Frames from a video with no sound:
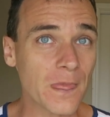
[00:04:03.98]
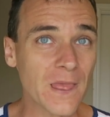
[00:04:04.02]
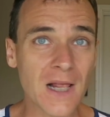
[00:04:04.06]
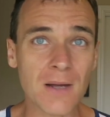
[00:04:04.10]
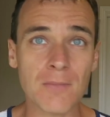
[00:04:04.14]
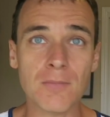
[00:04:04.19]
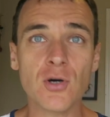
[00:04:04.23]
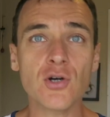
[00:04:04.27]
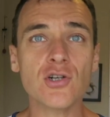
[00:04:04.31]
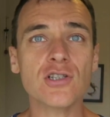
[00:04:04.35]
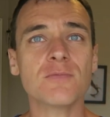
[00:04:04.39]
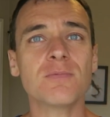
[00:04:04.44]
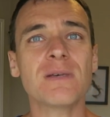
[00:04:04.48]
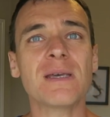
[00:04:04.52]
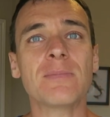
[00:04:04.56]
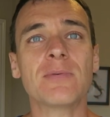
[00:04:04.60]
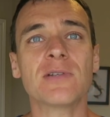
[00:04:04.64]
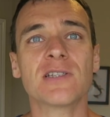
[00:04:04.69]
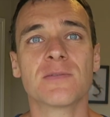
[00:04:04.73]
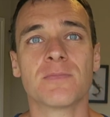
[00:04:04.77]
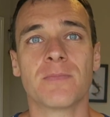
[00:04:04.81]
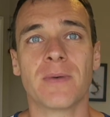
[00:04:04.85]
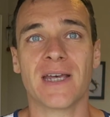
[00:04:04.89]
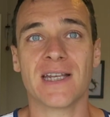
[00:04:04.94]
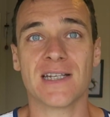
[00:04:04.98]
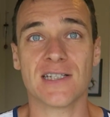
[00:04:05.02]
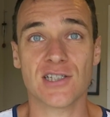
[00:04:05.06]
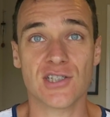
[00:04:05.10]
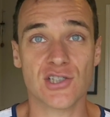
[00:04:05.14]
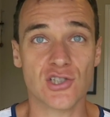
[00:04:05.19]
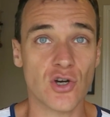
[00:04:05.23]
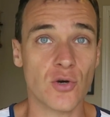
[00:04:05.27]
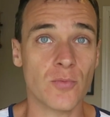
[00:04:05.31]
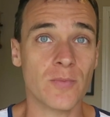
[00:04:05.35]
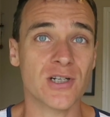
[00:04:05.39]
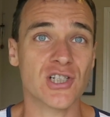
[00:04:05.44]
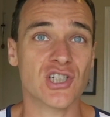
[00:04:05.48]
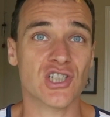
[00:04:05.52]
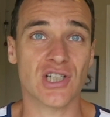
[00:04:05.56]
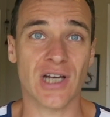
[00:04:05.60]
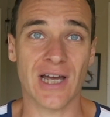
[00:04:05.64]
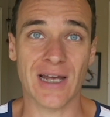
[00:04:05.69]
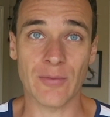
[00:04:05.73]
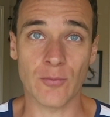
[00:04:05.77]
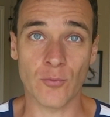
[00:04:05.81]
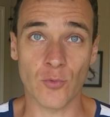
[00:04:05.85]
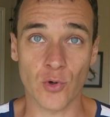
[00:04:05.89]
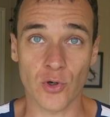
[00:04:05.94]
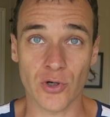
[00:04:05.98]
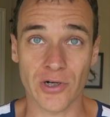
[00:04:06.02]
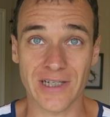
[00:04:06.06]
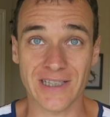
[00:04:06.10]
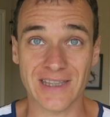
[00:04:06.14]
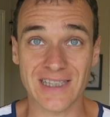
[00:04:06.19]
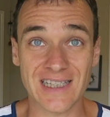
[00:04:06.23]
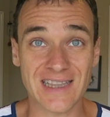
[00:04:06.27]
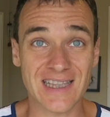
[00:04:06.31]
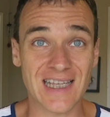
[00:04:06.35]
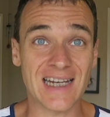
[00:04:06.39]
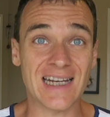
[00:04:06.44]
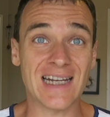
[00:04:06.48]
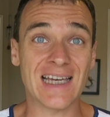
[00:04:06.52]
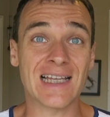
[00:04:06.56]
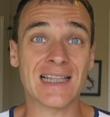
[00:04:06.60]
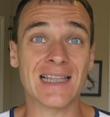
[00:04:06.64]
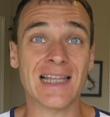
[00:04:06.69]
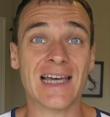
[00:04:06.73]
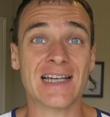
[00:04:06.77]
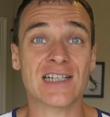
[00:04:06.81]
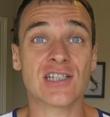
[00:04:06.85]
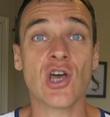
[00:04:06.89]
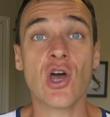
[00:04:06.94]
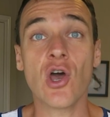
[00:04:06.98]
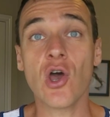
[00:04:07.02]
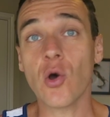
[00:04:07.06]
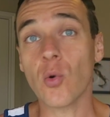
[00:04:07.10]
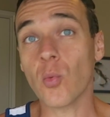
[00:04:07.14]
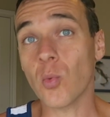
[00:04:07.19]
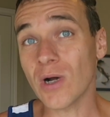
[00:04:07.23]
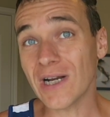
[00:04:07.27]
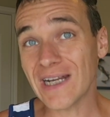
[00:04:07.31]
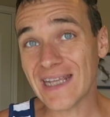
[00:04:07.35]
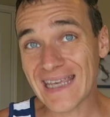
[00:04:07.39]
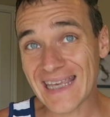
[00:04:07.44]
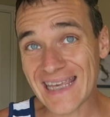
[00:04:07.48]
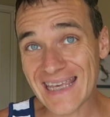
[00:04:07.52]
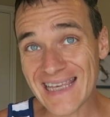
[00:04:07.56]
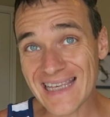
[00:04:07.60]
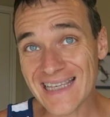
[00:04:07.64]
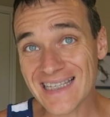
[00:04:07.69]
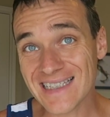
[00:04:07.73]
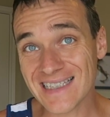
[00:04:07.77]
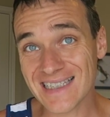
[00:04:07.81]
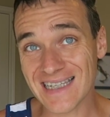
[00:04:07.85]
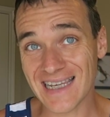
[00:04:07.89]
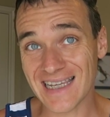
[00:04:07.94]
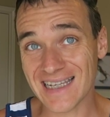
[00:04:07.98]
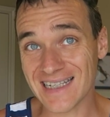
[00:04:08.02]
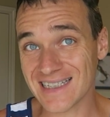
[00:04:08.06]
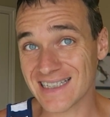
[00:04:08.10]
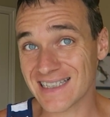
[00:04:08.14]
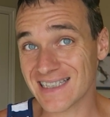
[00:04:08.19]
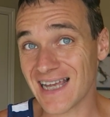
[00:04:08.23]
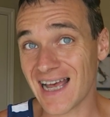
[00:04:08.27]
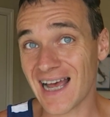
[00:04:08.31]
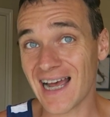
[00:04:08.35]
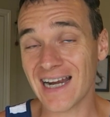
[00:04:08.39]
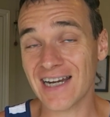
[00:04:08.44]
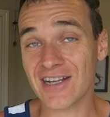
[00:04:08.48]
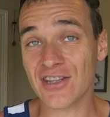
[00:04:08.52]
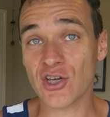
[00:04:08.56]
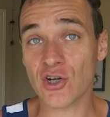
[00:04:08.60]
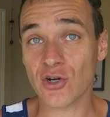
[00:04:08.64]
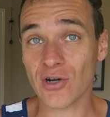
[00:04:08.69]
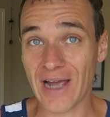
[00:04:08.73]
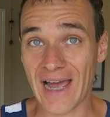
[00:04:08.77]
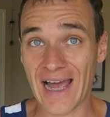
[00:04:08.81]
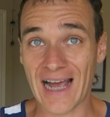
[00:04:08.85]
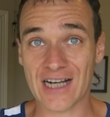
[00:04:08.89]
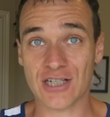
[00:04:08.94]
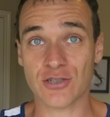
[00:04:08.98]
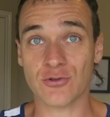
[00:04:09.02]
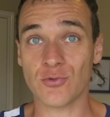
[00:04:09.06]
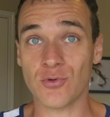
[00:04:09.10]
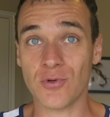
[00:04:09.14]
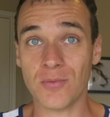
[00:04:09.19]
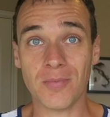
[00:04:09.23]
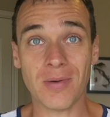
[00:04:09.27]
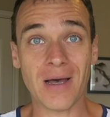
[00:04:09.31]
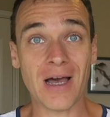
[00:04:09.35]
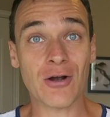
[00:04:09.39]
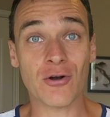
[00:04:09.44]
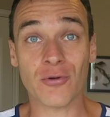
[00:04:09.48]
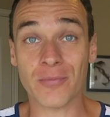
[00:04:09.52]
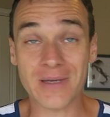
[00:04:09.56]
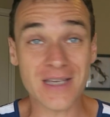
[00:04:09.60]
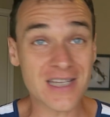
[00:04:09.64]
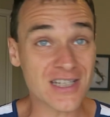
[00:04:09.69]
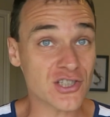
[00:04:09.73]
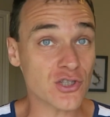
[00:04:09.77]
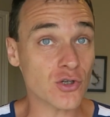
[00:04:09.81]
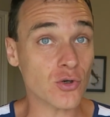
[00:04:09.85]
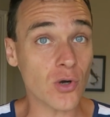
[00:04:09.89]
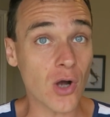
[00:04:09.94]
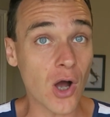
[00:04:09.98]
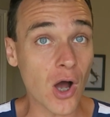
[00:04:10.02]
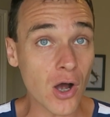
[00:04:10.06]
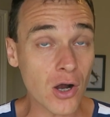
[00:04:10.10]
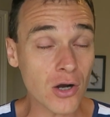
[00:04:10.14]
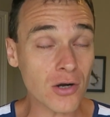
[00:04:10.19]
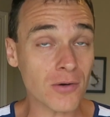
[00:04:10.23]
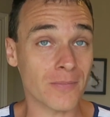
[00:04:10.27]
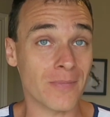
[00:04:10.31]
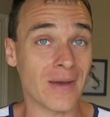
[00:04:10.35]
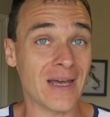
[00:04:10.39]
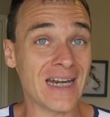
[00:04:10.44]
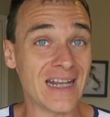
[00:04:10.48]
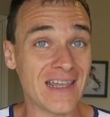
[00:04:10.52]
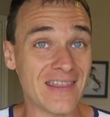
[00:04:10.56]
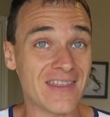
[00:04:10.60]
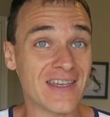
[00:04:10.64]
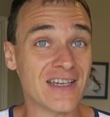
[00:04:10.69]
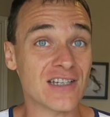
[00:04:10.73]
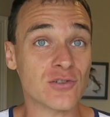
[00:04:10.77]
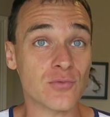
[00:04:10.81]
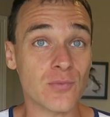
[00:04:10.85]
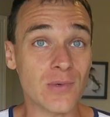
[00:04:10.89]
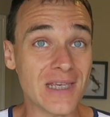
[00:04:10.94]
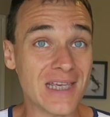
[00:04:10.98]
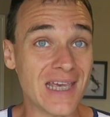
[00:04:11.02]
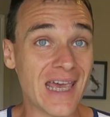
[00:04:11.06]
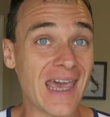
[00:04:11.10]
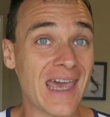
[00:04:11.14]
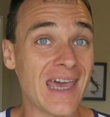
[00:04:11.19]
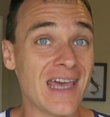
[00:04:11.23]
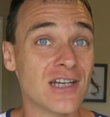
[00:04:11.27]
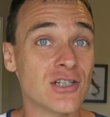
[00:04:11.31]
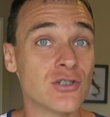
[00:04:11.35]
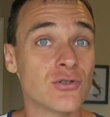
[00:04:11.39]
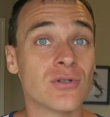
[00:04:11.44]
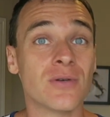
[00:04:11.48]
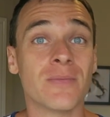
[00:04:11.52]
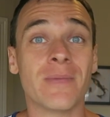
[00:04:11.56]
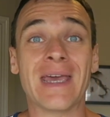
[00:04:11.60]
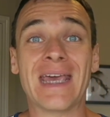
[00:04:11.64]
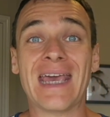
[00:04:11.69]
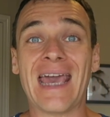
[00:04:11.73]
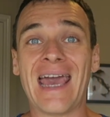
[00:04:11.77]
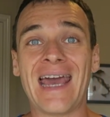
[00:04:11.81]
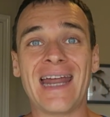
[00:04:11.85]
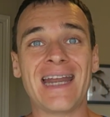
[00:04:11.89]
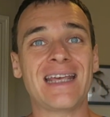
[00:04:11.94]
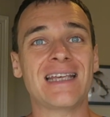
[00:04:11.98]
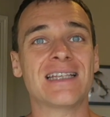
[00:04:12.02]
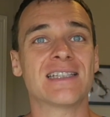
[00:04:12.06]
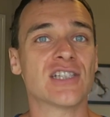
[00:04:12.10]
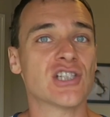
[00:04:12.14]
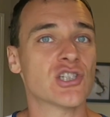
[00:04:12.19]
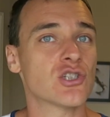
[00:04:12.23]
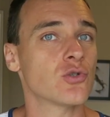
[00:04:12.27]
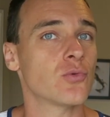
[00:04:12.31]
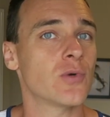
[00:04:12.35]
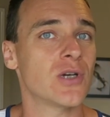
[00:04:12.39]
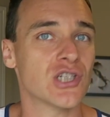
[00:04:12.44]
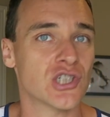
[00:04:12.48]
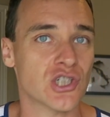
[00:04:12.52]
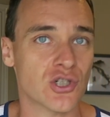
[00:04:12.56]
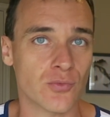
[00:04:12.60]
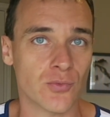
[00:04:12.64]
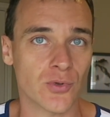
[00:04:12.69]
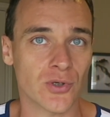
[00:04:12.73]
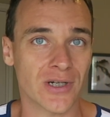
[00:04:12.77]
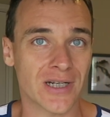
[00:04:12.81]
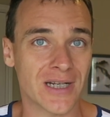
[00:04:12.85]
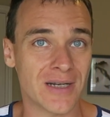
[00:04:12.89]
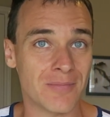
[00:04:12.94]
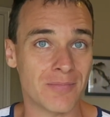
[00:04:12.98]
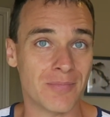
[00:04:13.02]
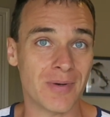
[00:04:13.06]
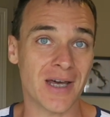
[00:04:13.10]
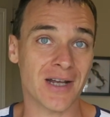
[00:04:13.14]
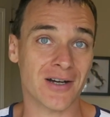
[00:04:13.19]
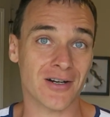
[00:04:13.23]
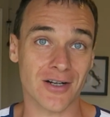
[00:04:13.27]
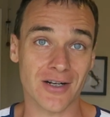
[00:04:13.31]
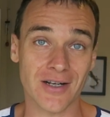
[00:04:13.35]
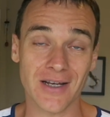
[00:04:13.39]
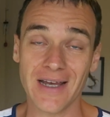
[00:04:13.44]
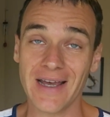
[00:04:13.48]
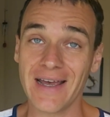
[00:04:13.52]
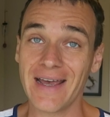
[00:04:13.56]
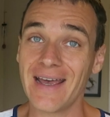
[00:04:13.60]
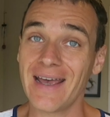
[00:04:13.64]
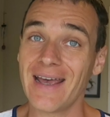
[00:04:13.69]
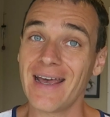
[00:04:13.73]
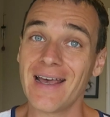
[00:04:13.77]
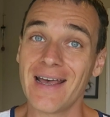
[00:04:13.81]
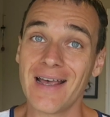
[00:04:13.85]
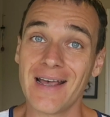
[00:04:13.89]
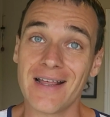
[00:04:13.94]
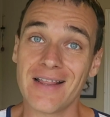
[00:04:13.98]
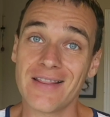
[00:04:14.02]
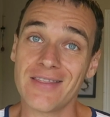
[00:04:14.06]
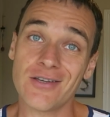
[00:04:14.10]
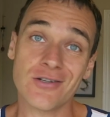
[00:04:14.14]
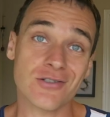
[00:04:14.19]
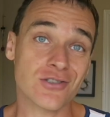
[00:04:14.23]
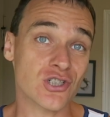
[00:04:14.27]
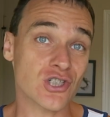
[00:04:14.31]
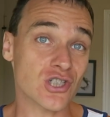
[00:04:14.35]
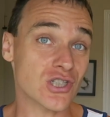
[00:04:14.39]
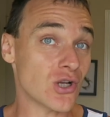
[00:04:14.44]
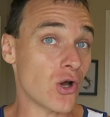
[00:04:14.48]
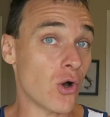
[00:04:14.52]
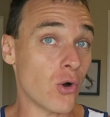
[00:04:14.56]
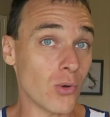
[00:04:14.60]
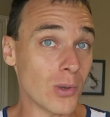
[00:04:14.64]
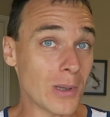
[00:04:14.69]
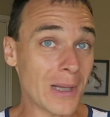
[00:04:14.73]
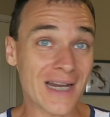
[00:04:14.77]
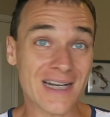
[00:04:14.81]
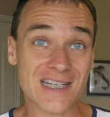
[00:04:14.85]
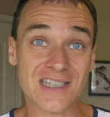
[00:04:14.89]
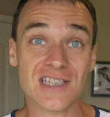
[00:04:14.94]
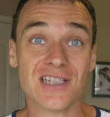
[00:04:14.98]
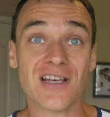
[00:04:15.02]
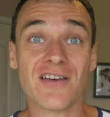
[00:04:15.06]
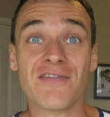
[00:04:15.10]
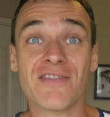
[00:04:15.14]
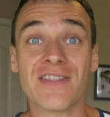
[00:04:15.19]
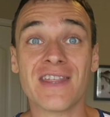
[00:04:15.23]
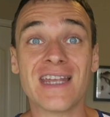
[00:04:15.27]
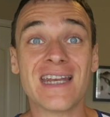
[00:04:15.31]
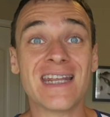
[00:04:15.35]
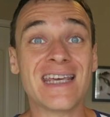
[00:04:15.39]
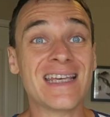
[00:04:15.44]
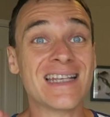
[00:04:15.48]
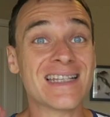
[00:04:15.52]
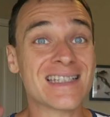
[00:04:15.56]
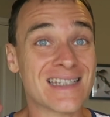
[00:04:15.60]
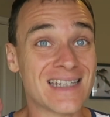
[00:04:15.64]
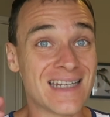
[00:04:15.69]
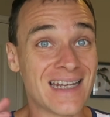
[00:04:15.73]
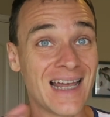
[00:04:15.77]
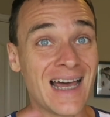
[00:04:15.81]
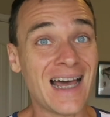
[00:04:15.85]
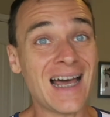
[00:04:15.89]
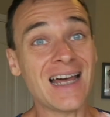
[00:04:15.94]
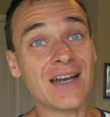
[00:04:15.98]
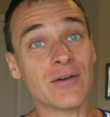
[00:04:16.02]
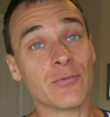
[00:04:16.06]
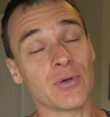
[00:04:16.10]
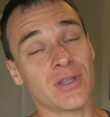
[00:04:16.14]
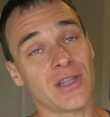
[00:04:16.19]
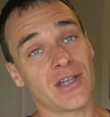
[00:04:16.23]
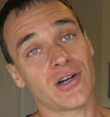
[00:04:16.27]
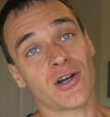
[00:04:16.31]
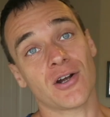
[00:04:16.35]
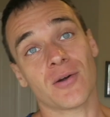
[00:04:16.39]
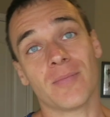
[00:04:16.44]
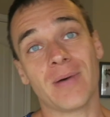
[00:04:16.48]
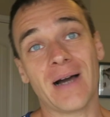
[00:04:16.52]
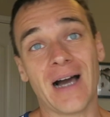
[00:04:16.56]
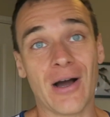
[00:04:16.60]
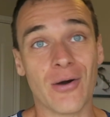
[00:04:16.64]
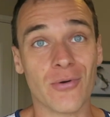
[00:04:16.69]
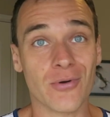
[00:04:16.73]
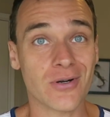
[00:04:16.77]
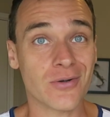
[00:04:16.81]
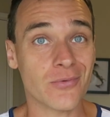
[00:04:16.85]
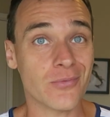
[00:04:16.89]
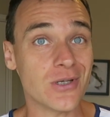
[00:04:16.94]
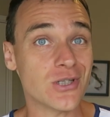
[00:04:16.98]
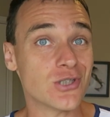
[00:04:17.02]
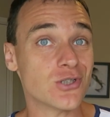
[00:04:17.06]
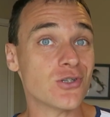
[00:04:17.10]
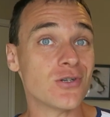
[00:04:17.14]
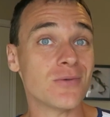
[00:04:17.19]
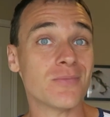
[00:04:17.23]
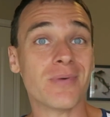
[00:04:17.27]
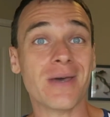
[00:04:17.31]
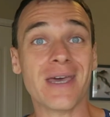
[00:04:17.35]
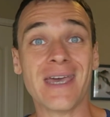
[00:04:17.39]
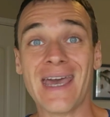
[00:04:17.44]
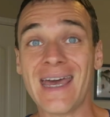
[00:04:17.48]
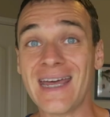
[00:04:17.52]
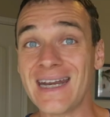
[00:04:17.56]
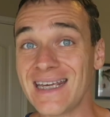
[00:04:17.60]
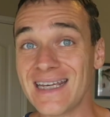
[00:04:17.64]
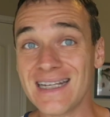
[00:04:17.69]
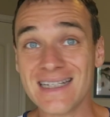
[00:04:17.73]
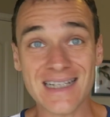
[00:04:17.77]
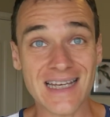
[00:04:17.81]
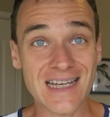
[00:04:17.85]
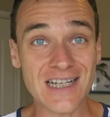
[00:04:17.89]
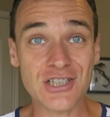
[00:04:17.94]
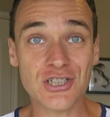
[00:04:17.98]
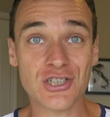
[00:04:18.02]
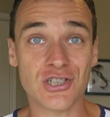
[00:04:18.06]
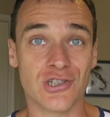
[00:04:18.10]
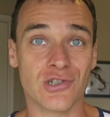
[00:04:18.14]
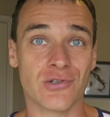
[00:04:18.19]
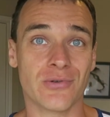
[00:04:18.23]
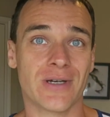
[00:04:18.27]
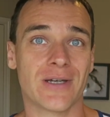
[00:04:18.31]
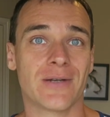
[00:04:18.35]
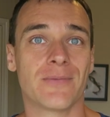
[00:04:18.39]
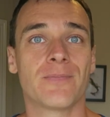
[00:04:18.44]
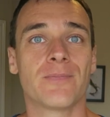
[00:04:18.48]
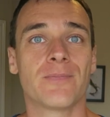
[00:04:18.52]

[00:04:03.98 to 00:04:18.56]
Most people spend so much time worrying that they neglect what is inside their actual power because there are many things we can do to make any situation we're in better. There's just a whole lot of stuff that is not within our power, and we shouldn't pay any attention to it.